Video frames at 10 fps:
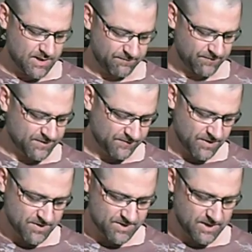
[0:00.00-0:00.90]
as
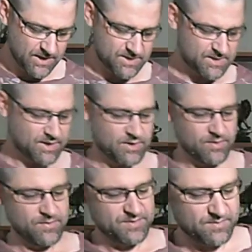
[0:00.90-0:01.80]
far as the Easton
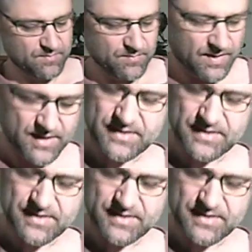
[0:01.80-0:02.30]
goes, I